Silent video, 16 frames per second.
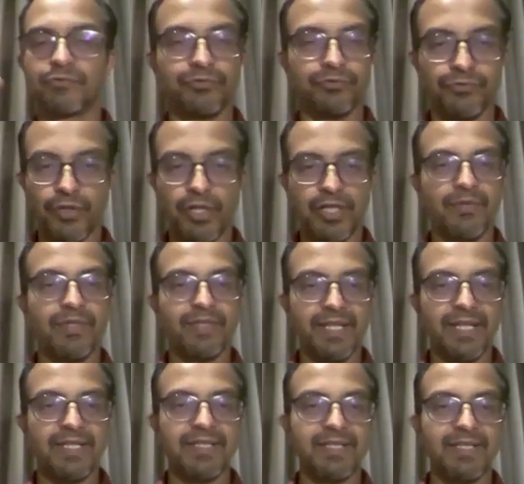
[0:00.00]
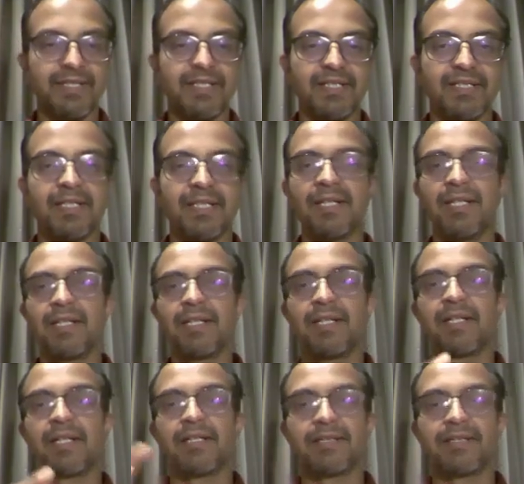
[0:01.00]
whatever size it is,
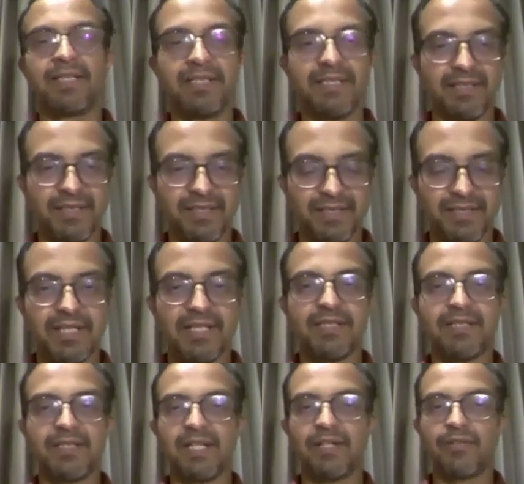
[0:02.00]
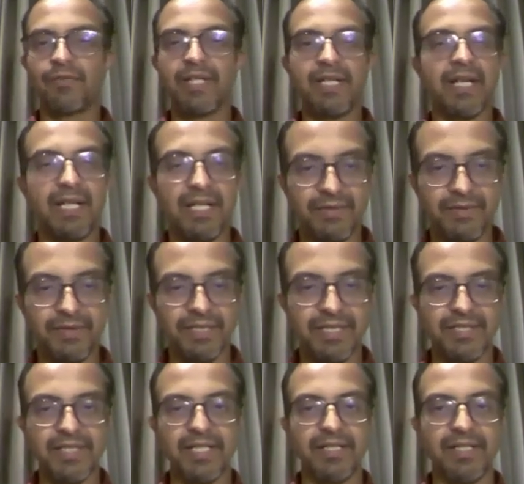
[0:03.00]
these are the skills at a very high level
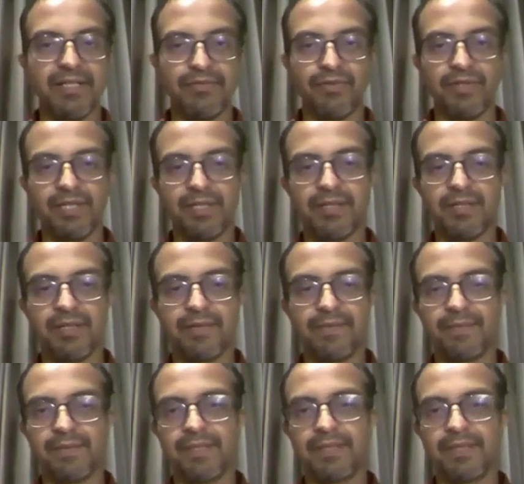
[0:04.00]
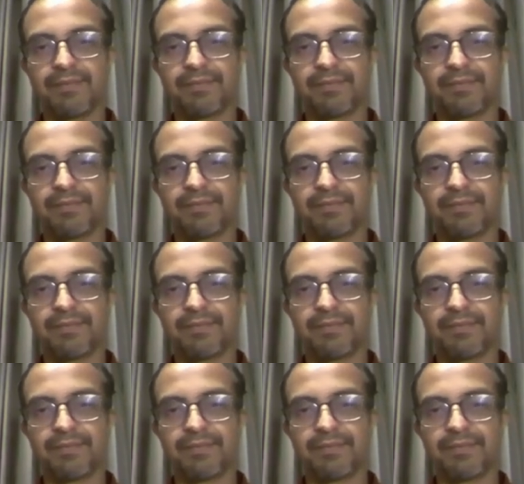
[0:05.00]
that's needed for it. uh,